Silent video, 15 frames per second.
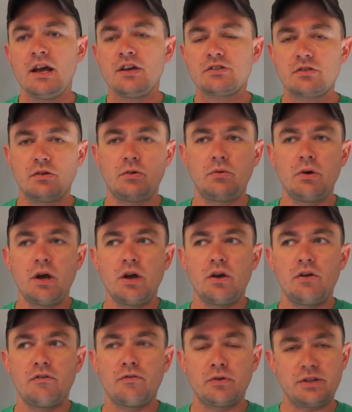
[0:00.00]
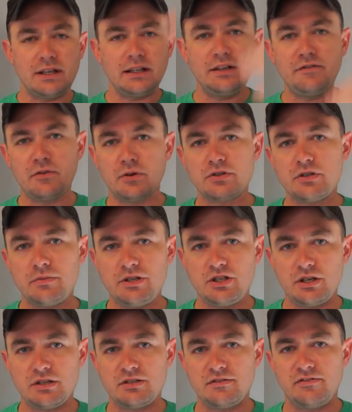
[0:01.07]
So, for deadly force to be
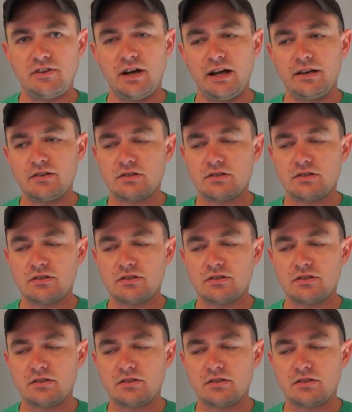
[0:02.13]
justified,